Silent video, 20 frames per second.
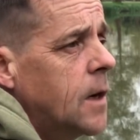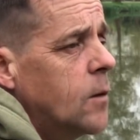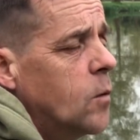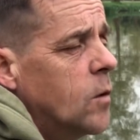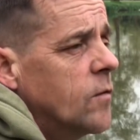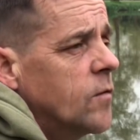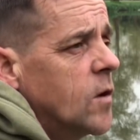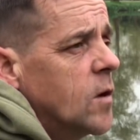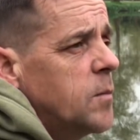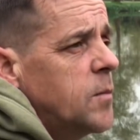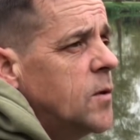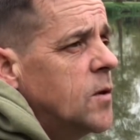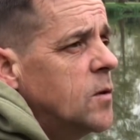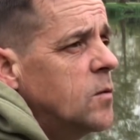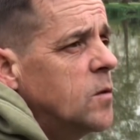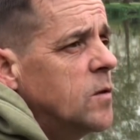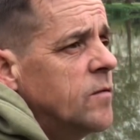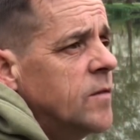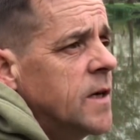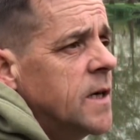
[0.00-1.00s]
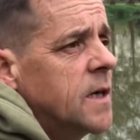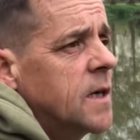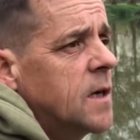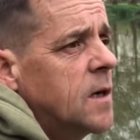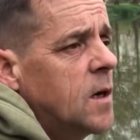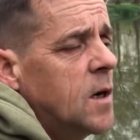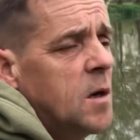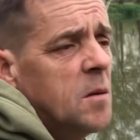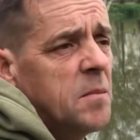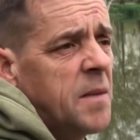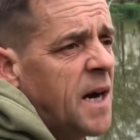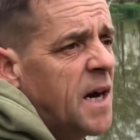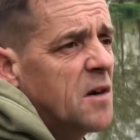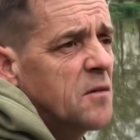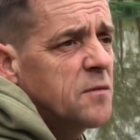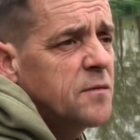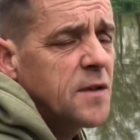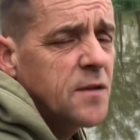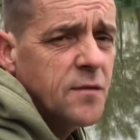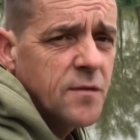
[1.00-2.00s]
what have I put with it, about
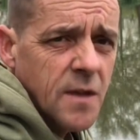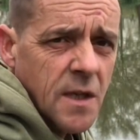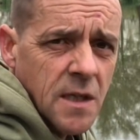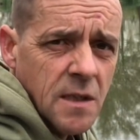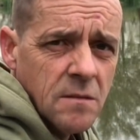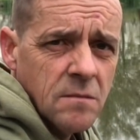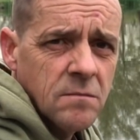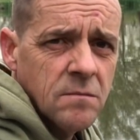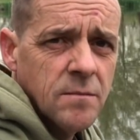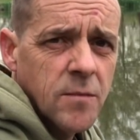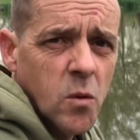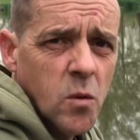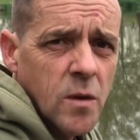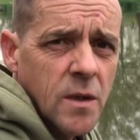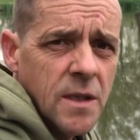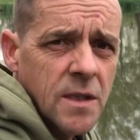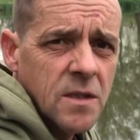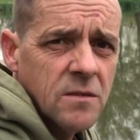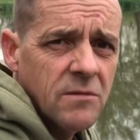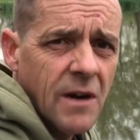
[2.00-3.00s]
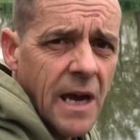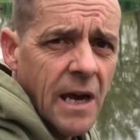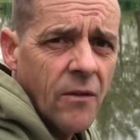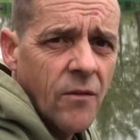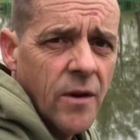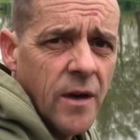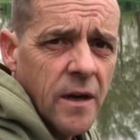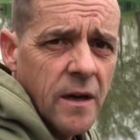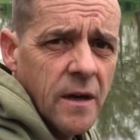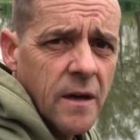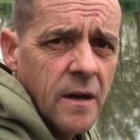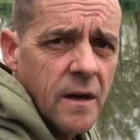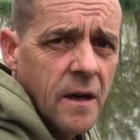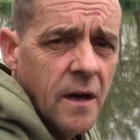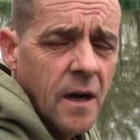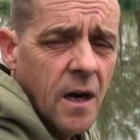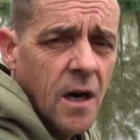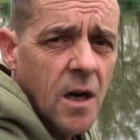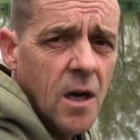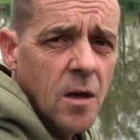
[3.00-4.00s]
15 boilies around it.
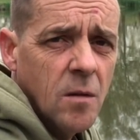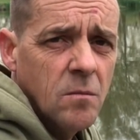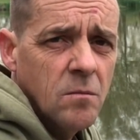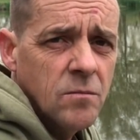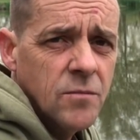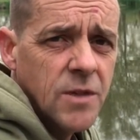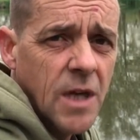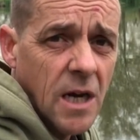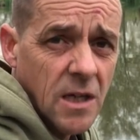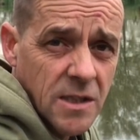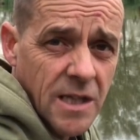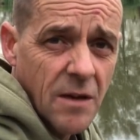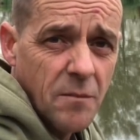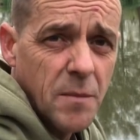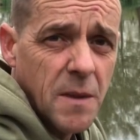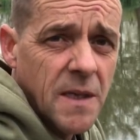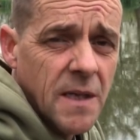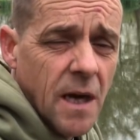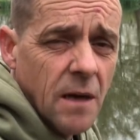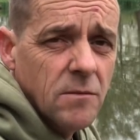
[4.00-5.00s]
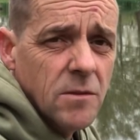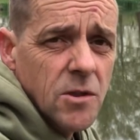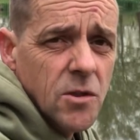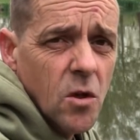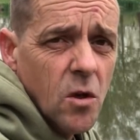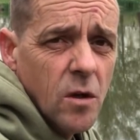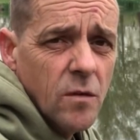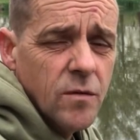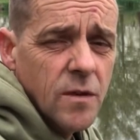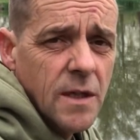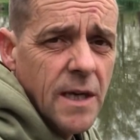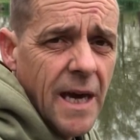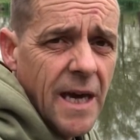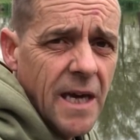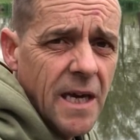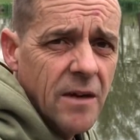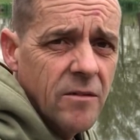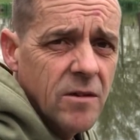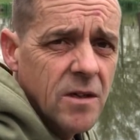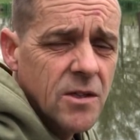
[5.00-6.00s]
Ducks have been known to dive in that
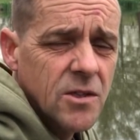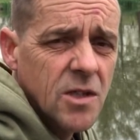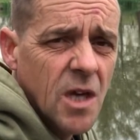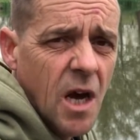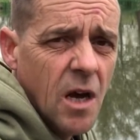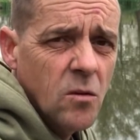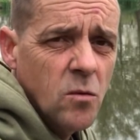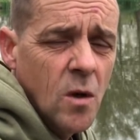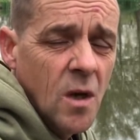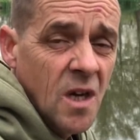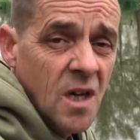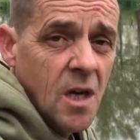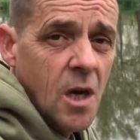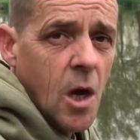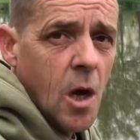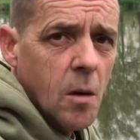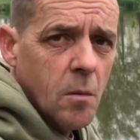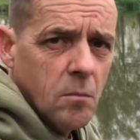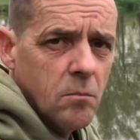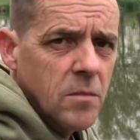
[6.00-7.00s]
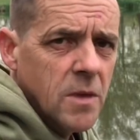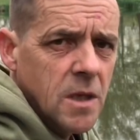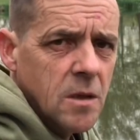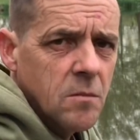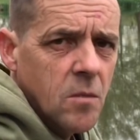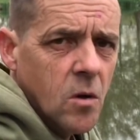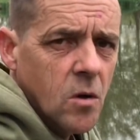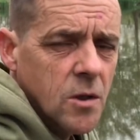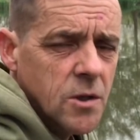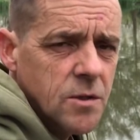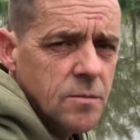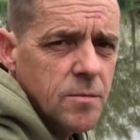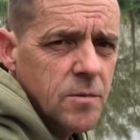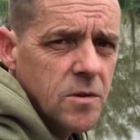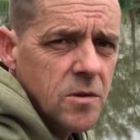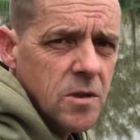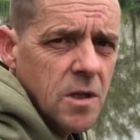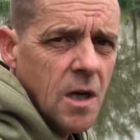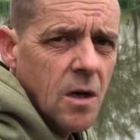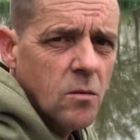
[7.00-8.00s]
area, so minimised
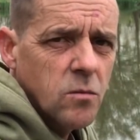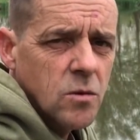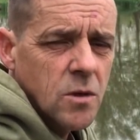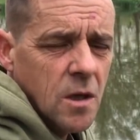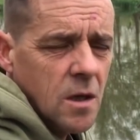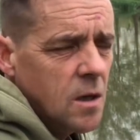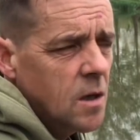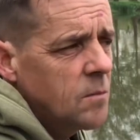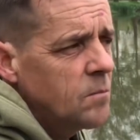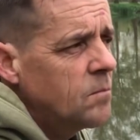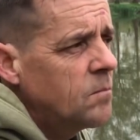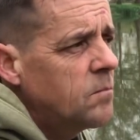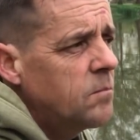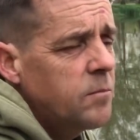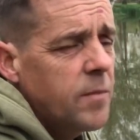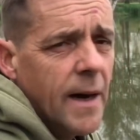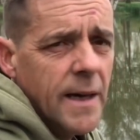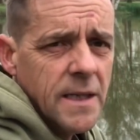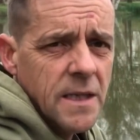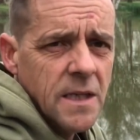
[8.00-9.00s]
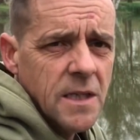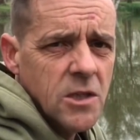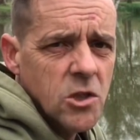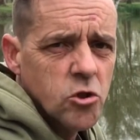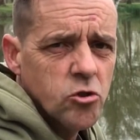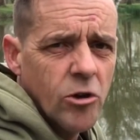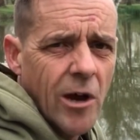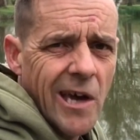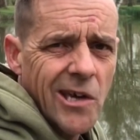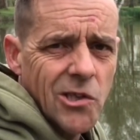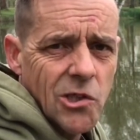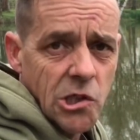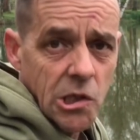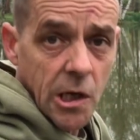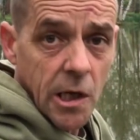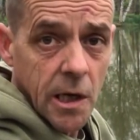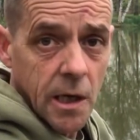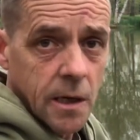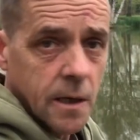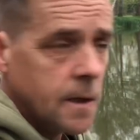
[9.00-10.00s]
the old baiting strategy
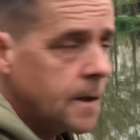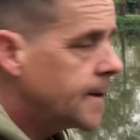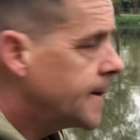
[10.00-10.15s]
there.